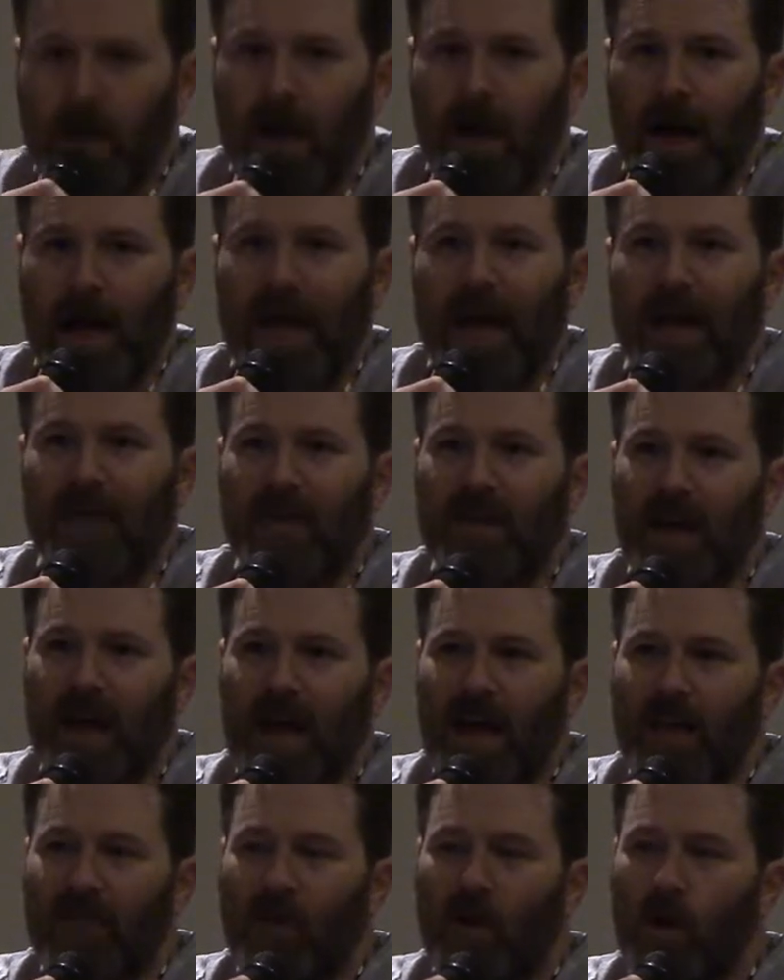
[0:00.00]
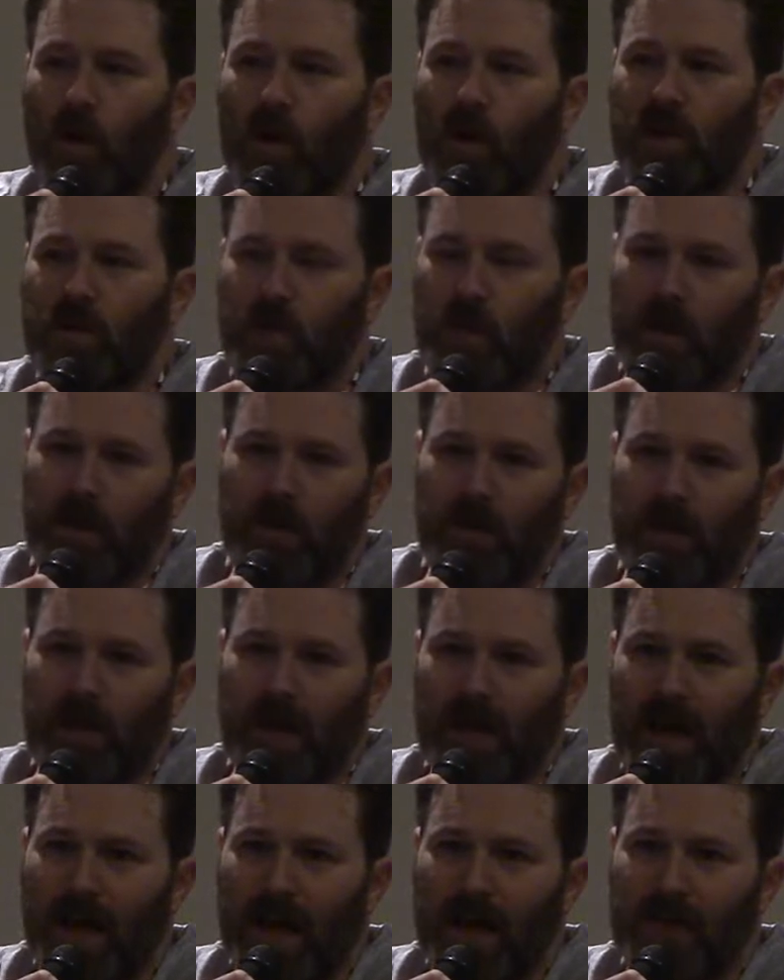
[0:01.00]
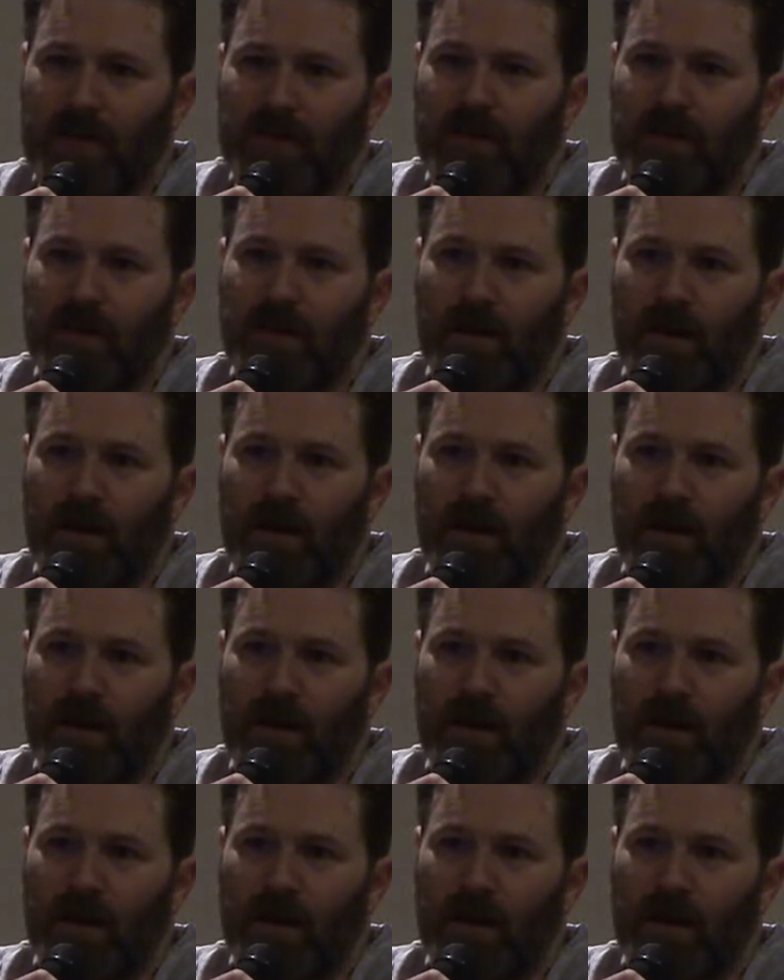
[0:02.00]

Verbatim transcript: I have. I have always wanted to be an actor.